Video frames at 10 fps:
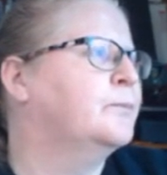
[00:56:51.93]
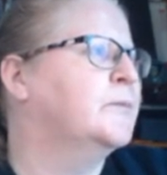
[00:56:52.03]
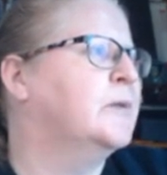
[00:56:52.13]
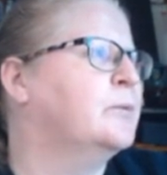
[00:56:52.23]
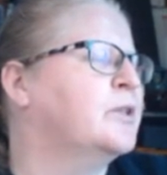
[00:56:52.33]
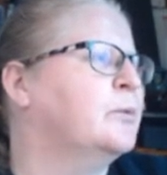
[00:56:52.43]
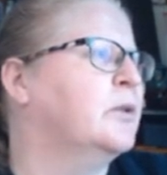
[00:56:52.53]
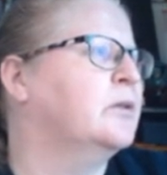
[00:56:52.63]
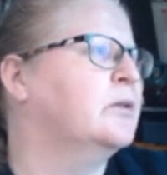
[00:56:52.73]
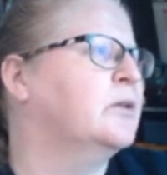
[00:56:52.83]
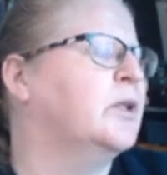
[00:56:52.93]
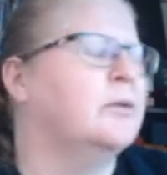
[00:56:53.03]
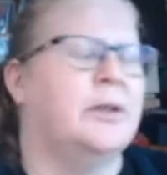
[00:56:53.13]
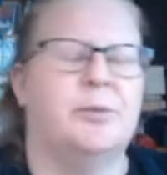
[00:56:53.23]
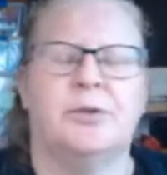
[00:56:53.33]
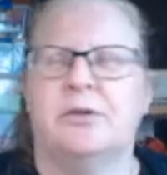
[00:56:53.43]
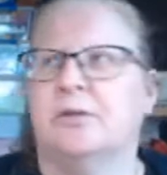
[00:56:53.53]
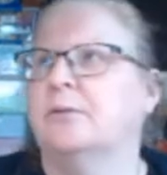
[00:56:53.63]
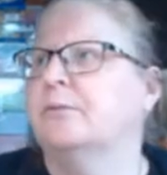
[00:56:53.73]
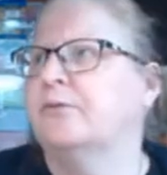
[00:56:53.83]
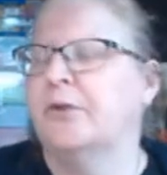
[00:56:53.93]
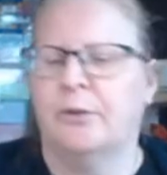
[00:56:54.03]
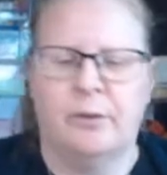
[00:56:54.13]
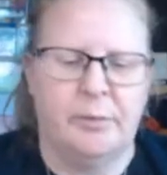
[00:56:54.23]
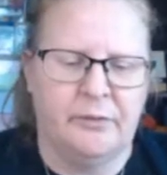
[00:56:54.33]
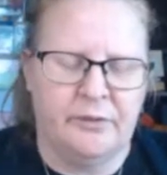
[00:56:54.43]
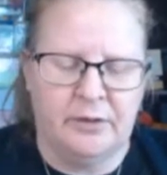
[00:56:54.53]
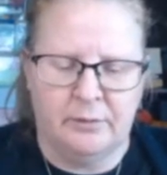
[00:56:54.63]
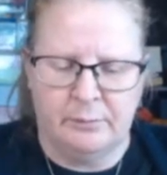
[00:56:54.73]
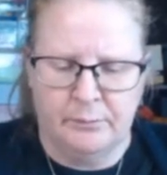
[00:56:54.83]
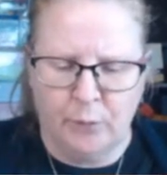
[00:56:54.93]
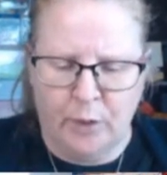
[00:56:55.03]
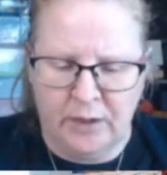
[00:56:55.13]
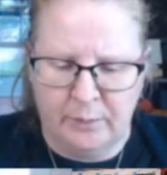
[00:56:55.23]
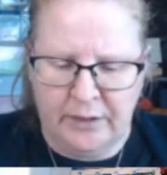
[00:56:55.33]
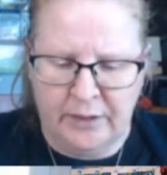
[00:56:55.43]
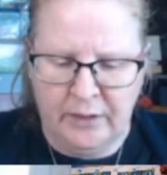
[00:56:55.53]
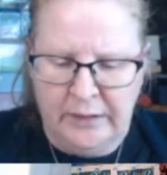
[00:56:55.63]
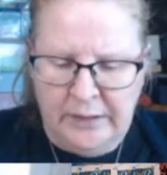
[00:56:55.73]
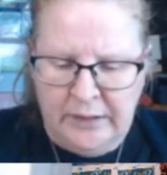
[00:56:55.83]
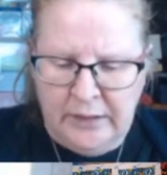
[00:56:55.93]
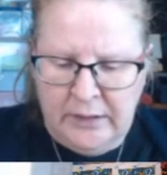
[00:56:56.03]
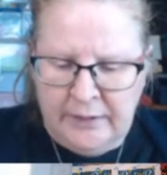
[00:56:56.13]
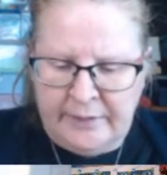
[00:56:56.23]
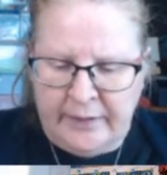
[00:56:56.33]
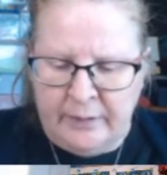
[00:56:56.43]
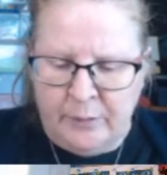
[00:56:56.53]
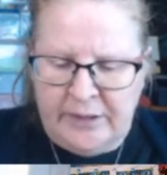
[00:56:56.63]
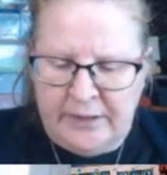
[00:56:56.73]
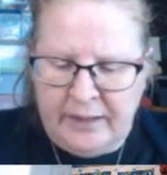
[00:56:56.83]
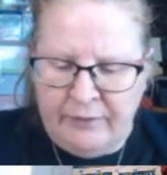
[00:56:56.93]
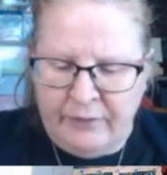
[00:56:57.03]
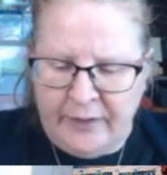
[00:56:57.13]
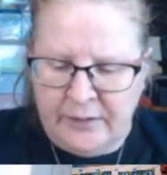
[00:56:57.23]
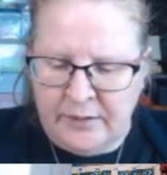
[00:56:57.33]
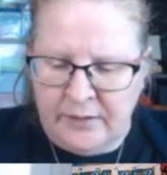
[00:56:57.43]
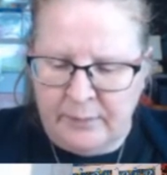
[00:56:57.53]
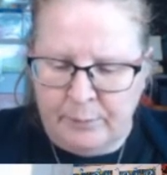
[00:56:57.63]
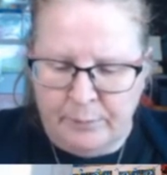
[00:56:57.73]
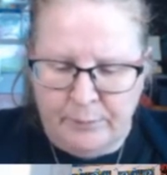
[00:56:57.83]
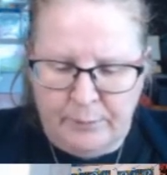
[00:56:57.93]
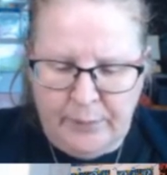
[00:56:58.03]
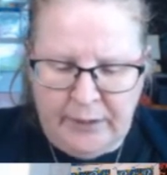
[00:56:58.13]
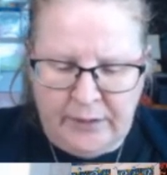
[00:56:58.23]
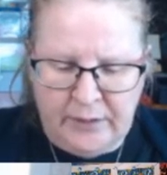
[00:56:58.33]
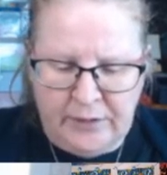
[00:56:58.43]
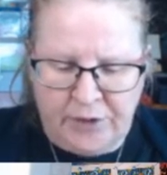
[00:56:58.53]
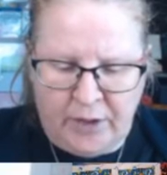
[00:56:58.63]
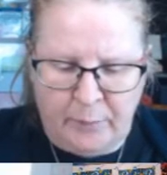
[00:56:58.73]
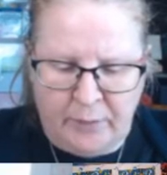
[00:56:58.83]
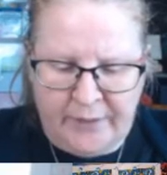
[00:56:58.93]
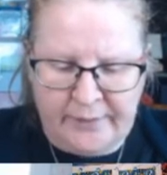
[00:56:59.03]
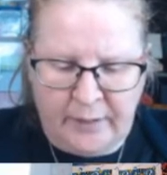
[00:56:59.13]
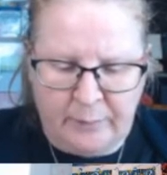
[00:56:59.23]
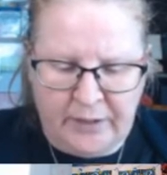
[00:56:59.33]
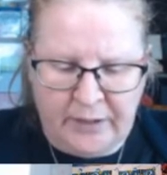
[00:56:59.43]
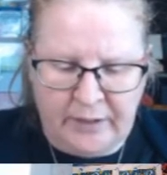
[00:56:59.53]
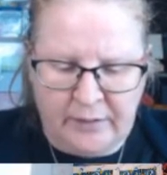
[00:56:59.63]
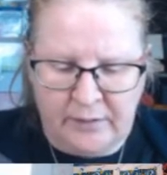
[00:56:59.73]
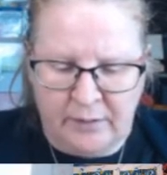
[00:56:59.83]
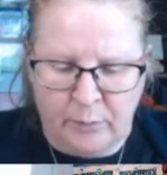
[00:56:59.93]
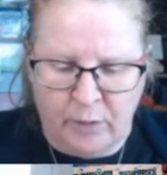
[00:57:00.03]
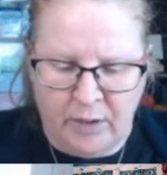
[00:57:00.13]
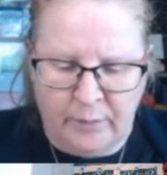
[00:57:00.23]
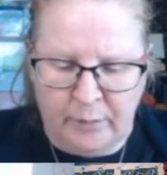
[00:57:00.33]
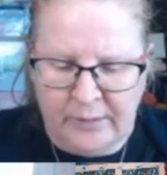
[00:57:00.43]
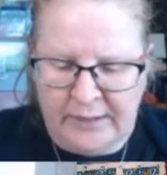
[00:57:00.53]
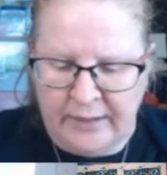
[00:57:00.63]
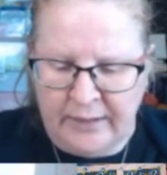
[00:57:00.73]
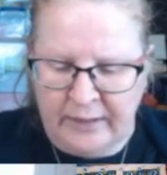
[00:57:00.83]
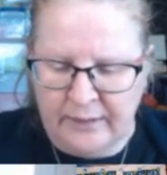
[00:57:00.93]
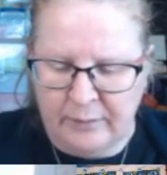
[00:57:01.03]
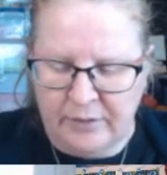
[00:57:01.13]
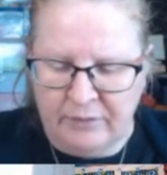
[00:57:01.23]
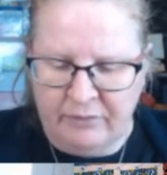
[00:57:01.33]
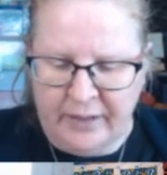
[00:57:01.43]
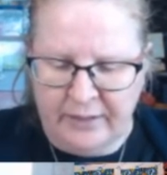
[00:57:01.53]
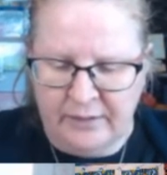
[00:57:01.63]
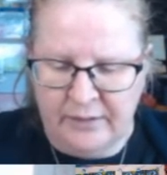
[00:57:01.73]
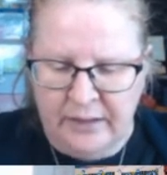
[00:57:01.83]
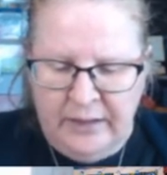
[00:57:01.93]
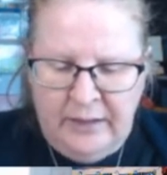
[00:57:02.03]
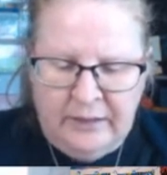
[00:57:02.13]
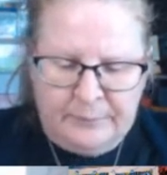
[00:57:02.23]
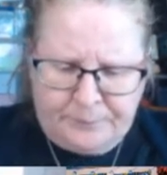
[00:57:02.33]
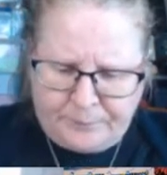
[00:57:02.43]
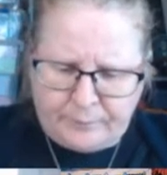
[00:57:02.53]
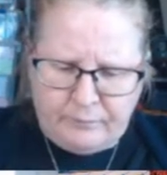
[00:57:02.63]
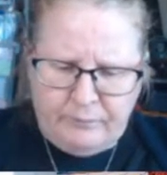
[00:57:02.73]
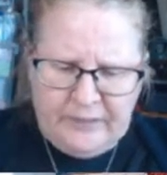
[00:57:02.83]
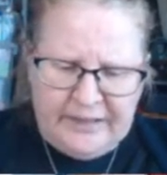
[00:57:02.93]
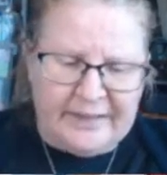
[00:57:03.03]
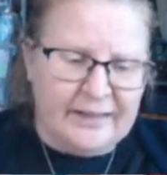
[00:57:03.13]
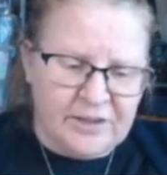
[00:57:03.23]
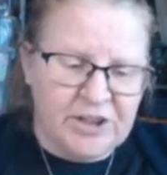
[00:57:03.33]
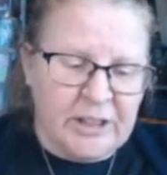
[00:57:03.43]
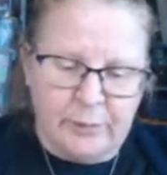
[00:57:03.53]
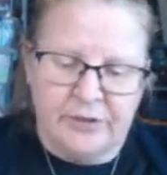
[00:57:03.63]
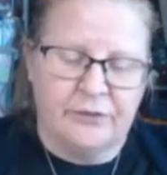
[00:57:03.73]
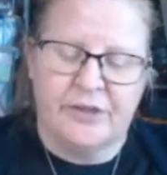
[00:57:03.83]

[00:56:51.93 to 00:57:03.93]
it was the one, no, I put the photo up of the wallaby saying that we didn't have fences and the giant mice kept getting in, so the wallaby was in that. That was the fence. Yesterday was a for